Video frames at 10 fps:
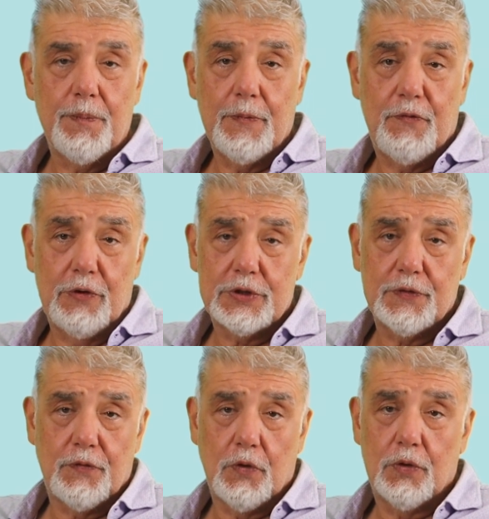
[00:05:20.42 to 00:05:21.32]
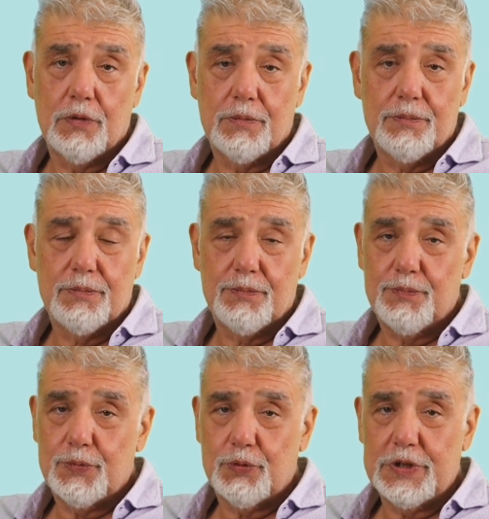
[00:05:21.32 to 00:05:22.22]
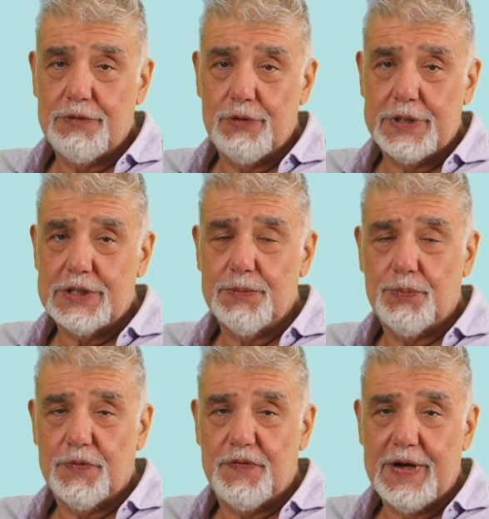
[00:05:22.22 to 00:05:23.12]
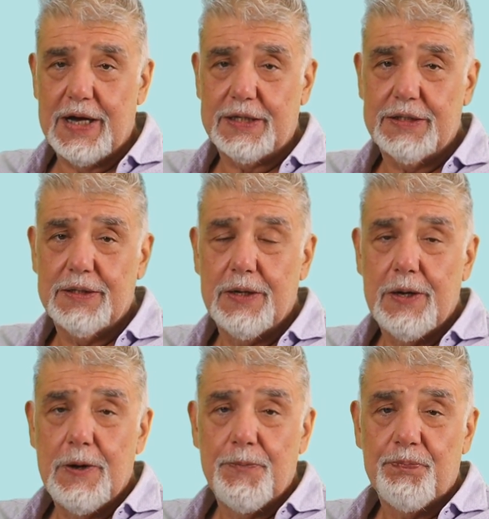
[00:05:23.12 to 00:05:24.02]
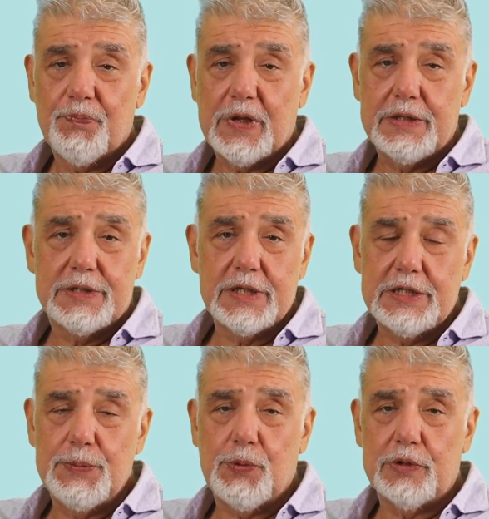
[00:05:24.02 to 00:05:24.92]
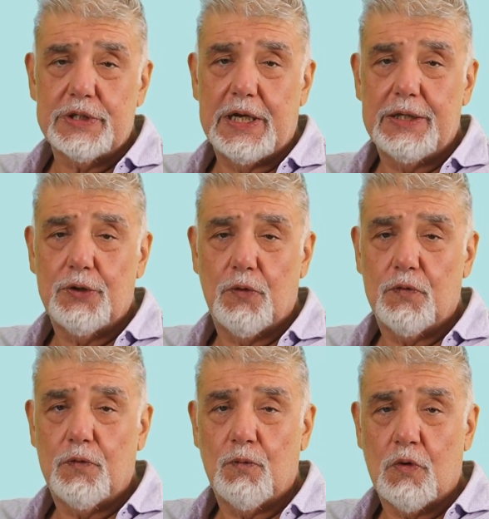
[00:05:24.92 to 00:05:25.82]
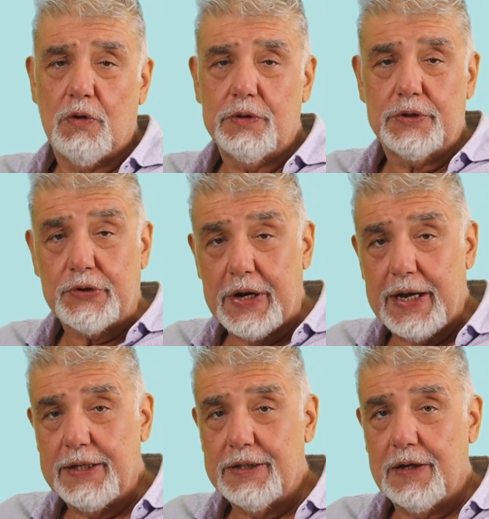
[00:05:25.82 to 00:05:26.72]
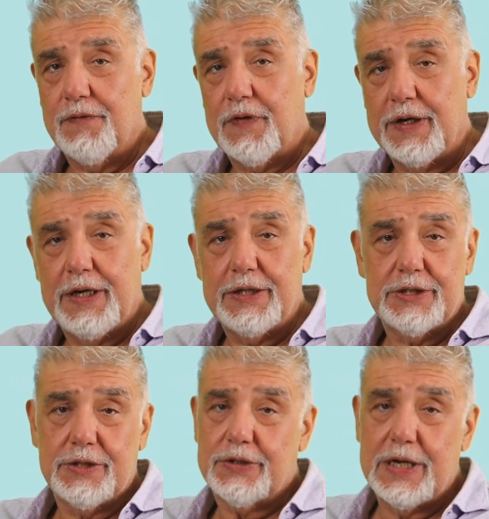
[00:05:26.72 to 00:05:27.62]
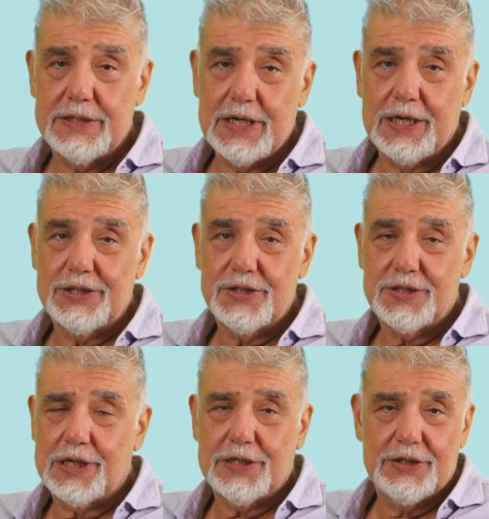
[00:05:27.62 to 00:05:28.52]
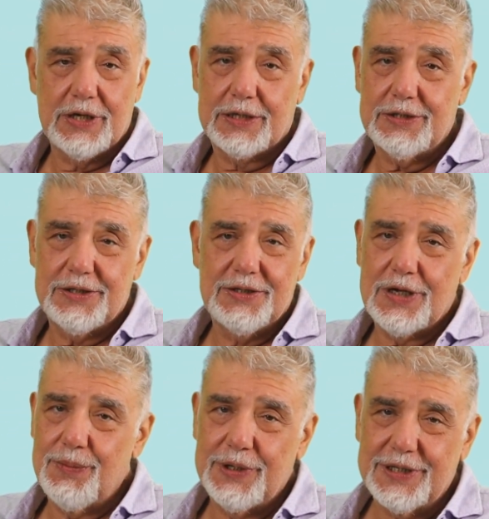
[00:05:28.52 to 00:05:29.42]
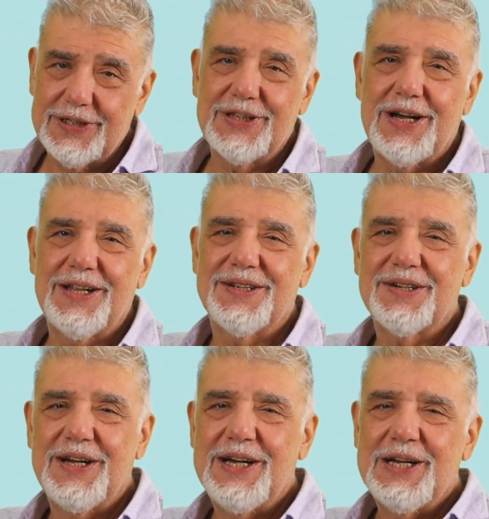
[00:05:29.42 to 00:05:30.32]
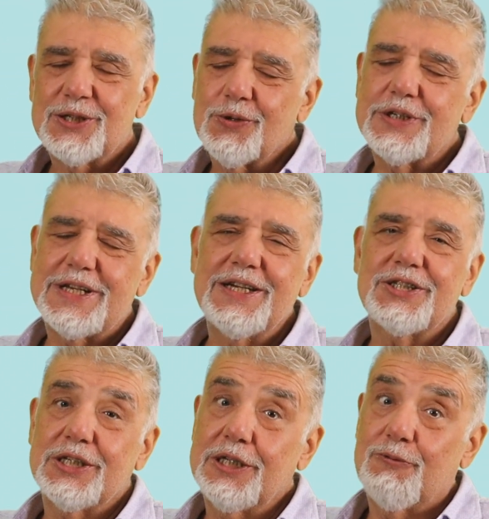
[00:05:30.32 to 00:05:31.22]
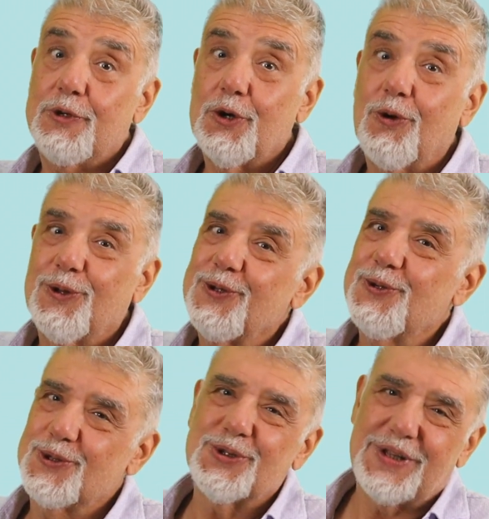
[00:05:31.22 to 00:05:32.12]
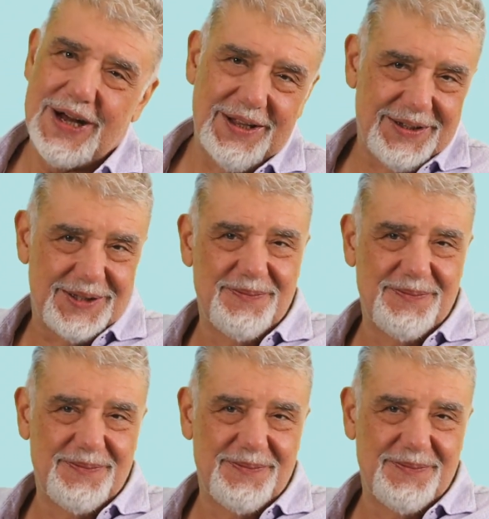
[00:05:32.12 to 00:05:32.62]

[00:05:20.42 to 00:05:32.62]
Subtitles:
first of all, to give you a simple fact, 60% of world trade and financial transactions are conducted in the American dollar. So essentially, we all use the dollar.